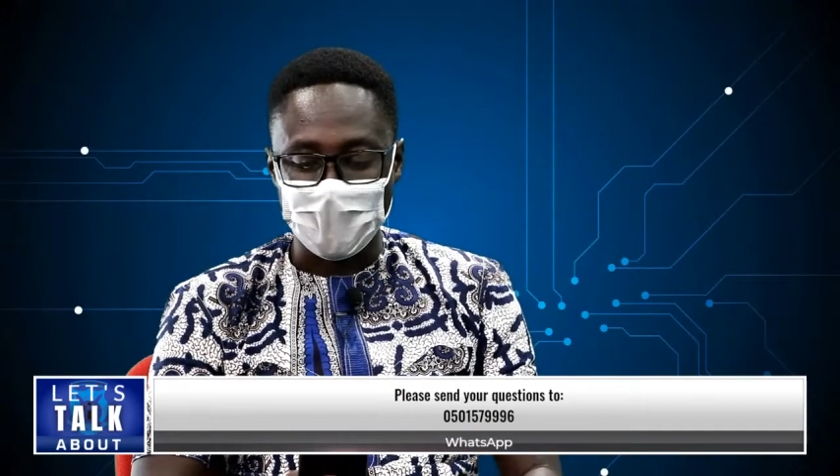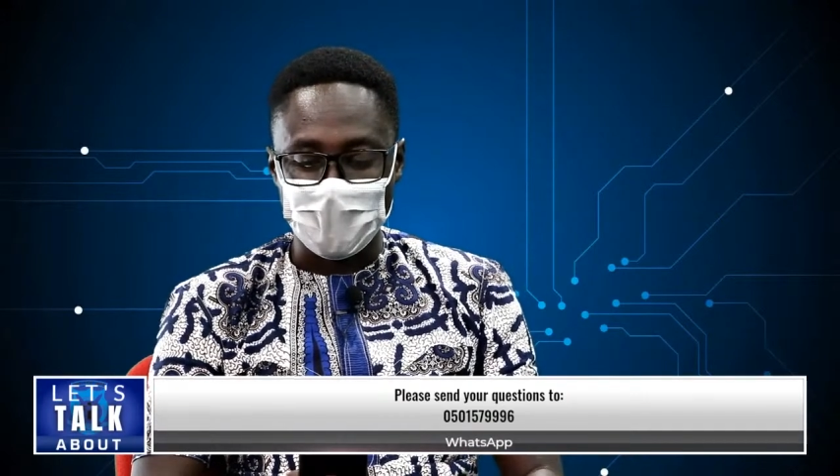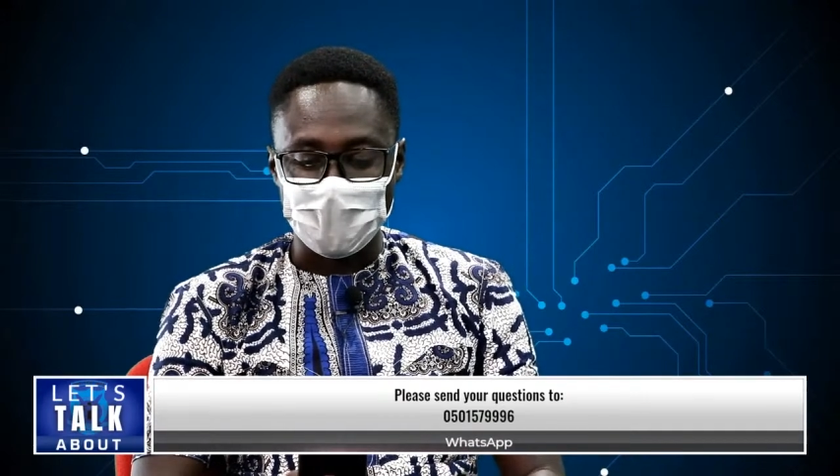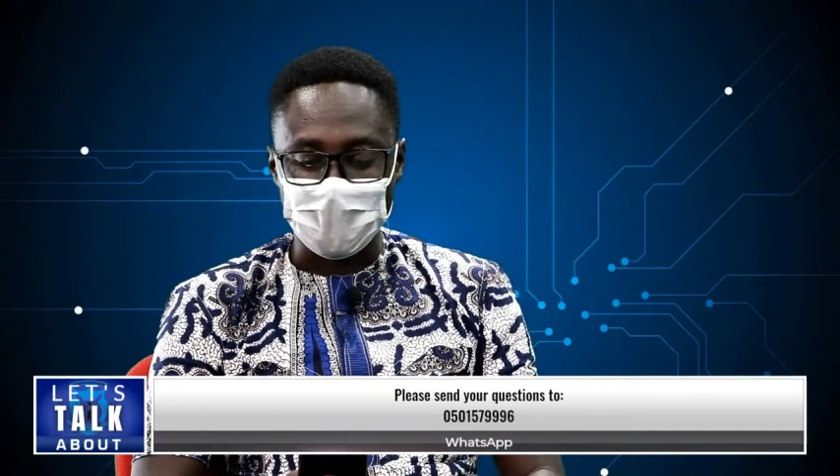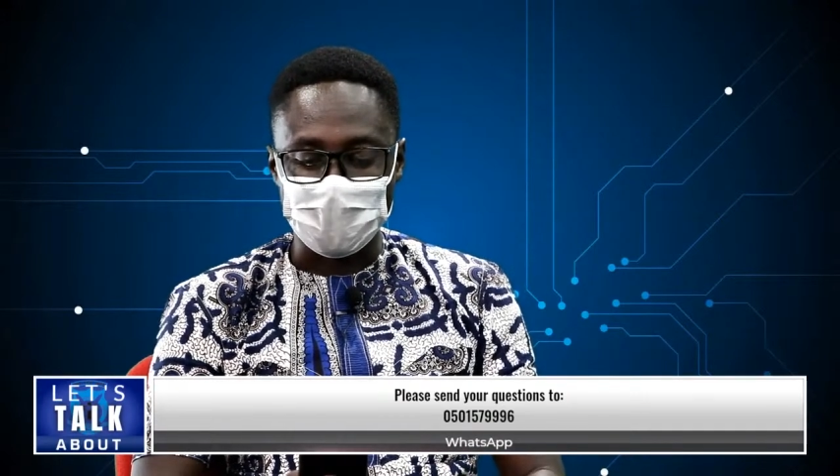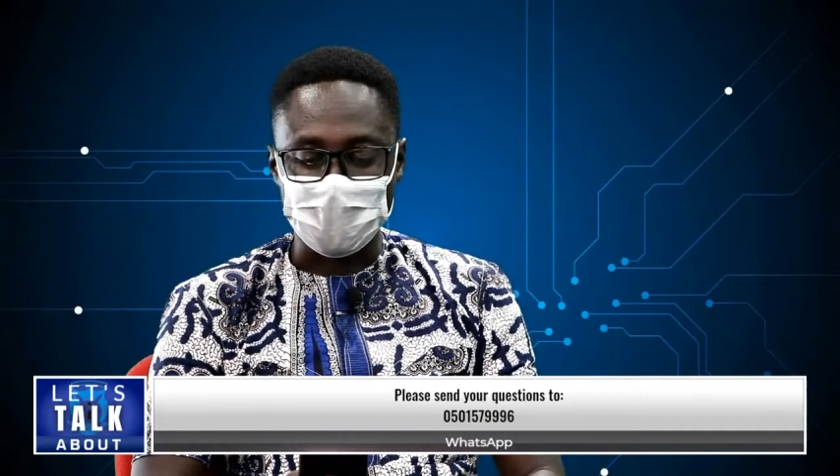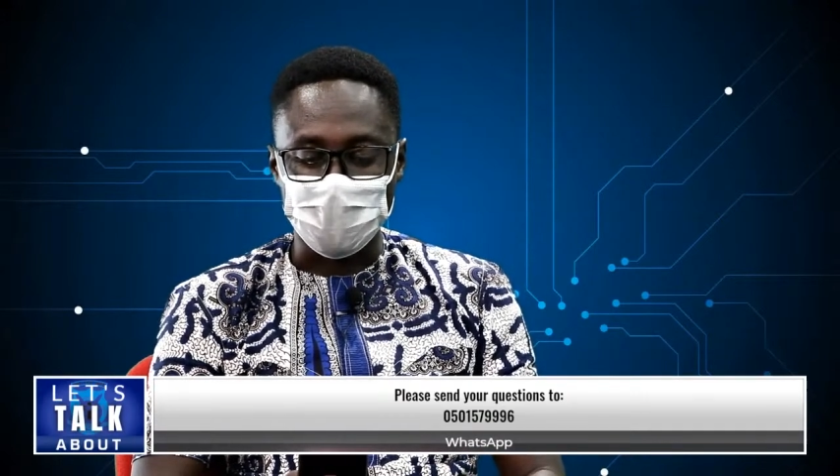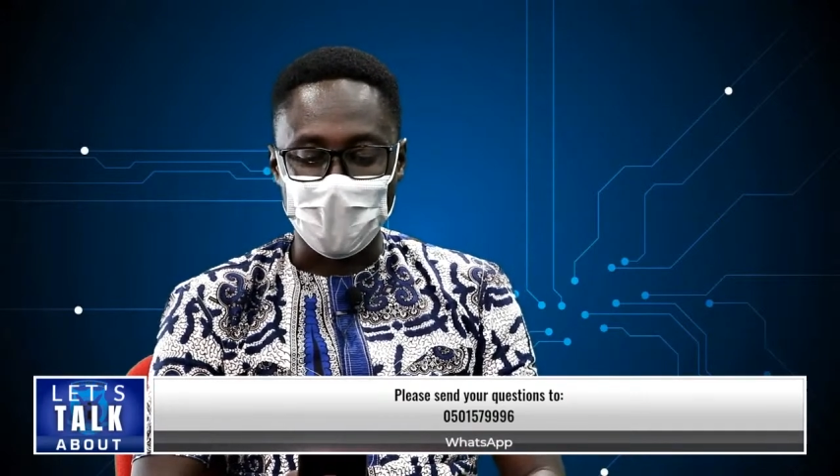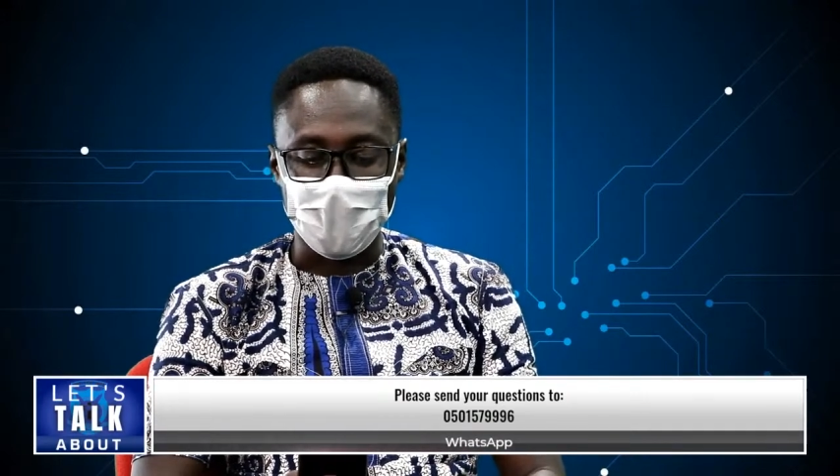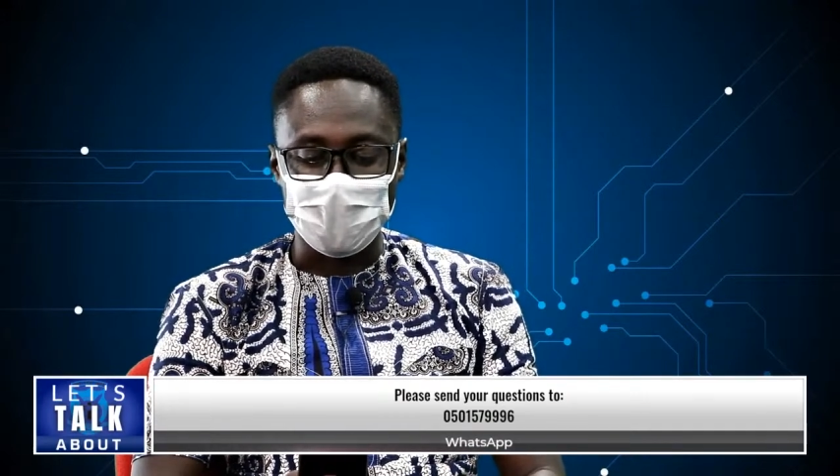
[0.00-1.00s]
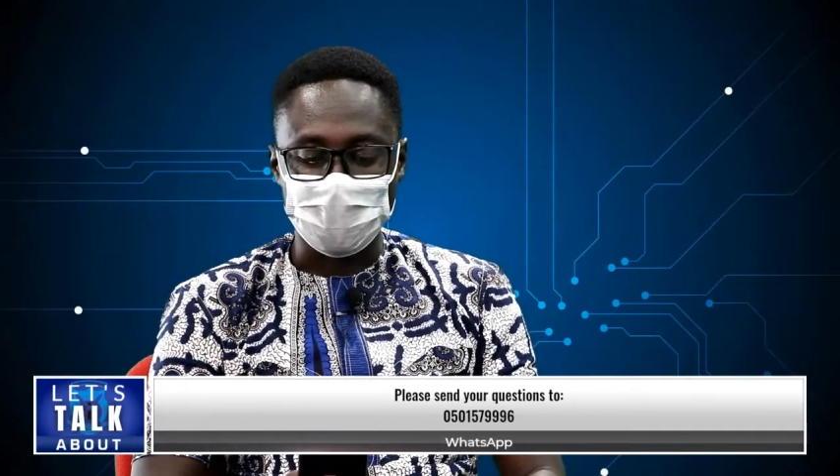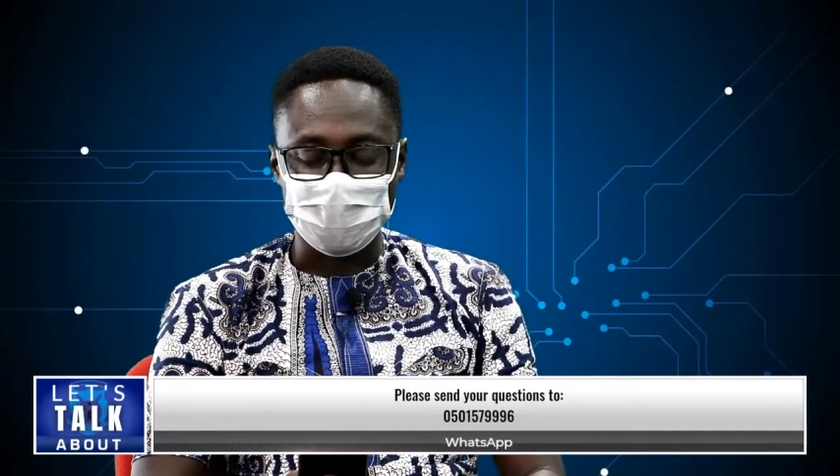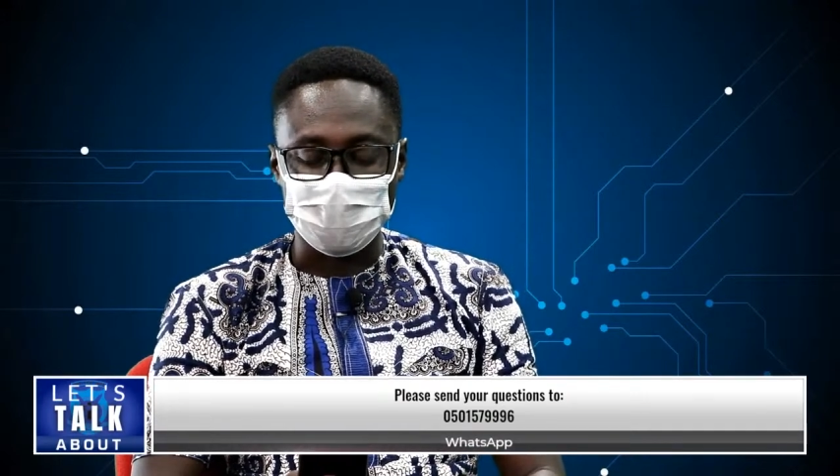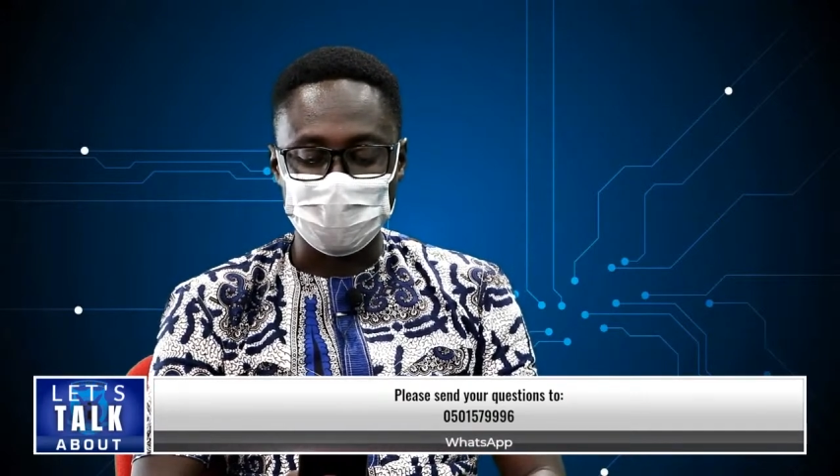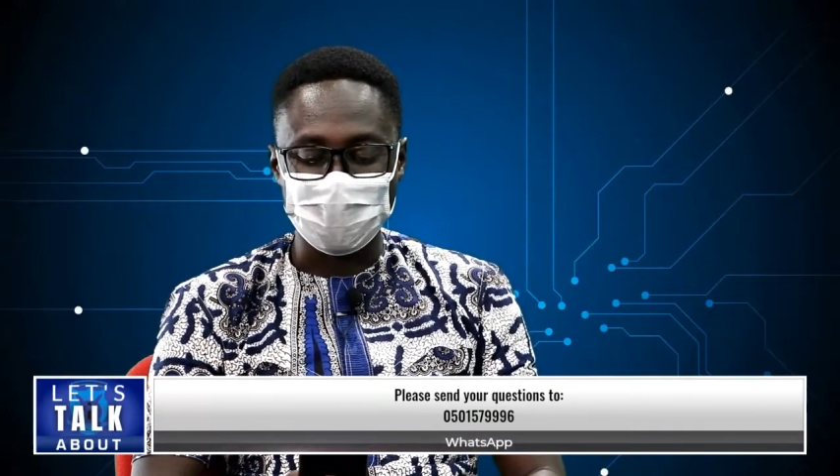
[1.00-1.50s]
that some
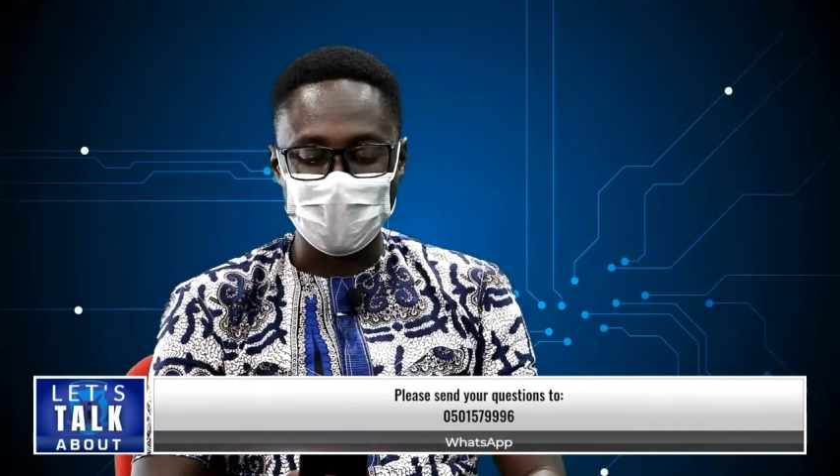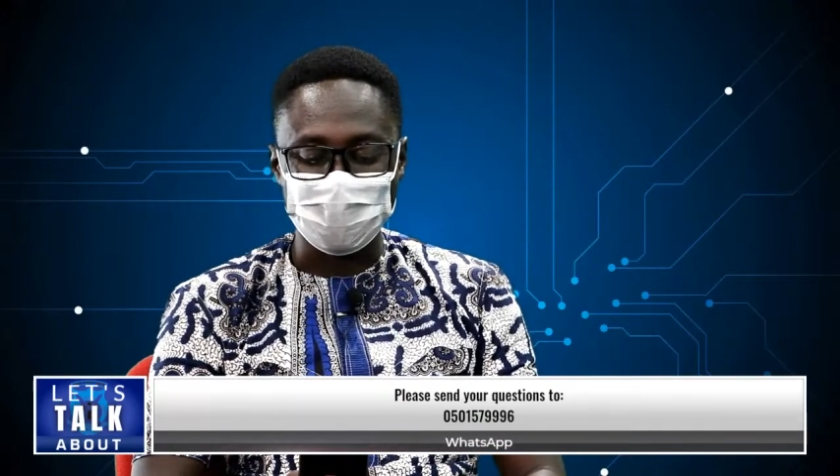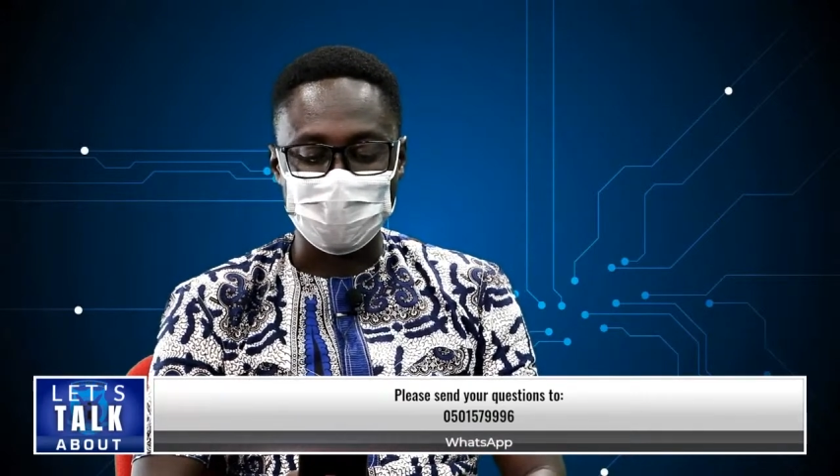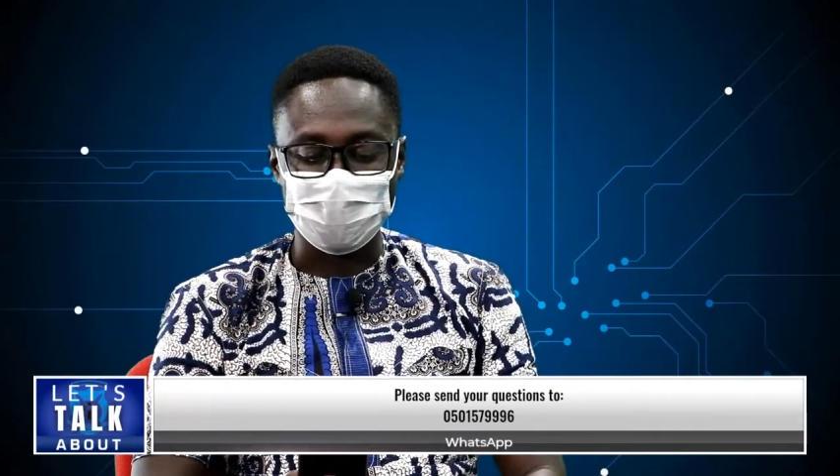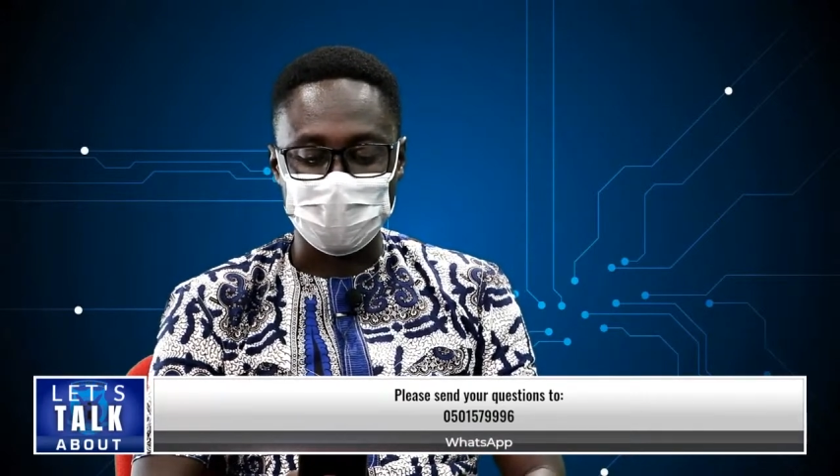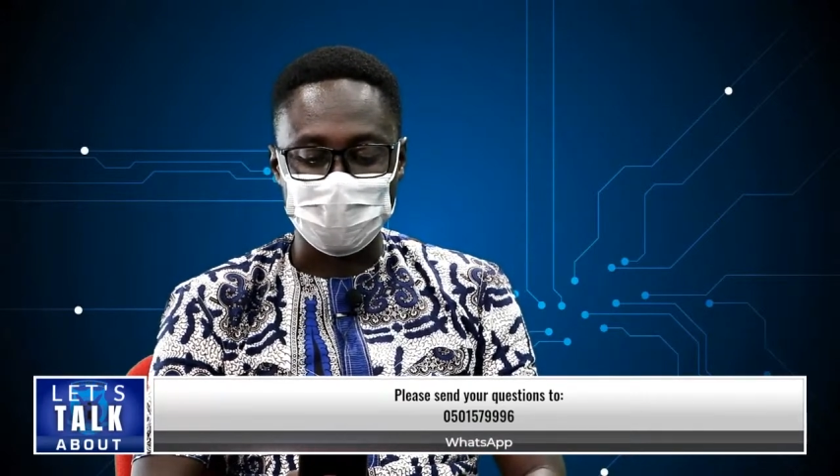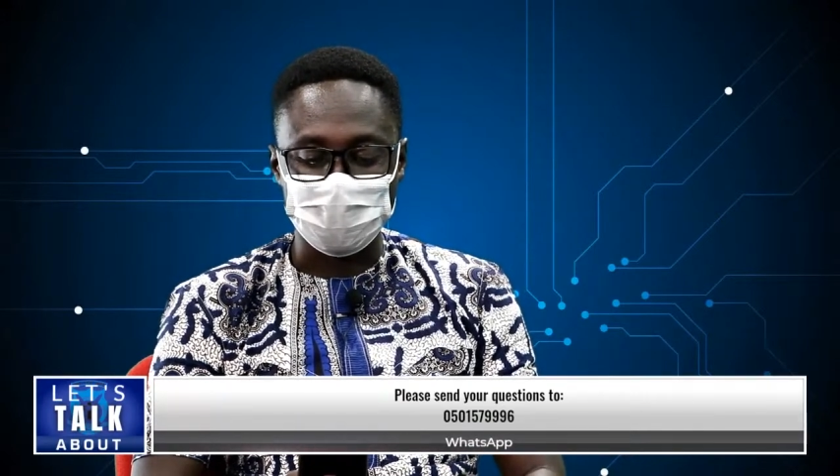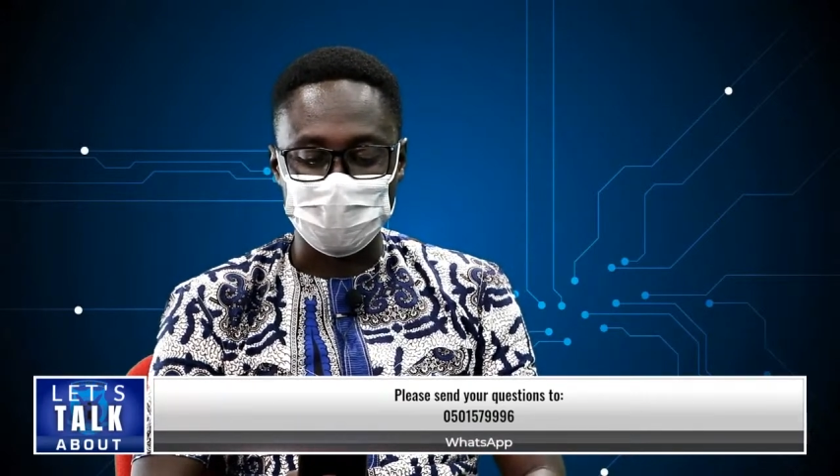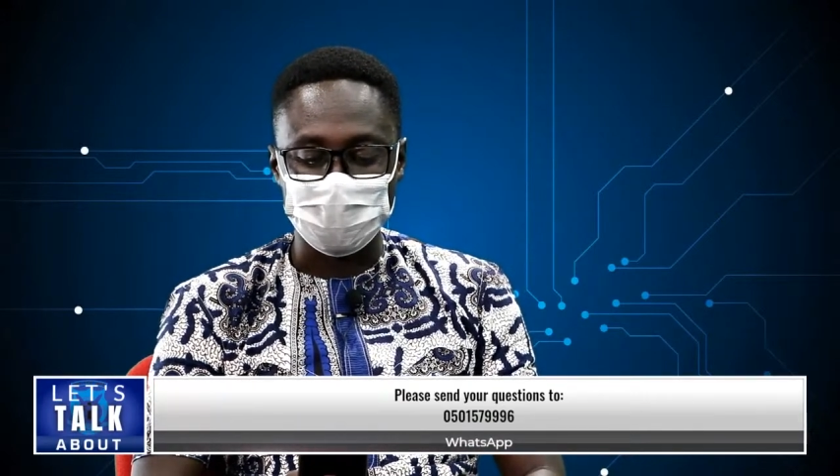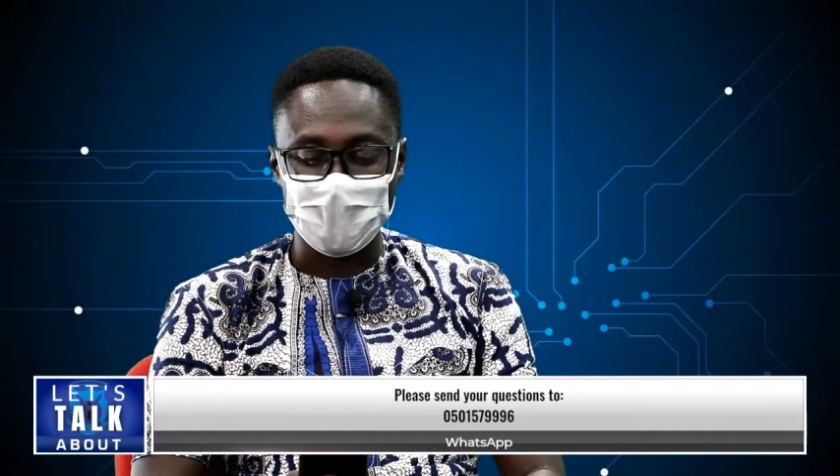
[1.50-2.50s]
addiction is subtle,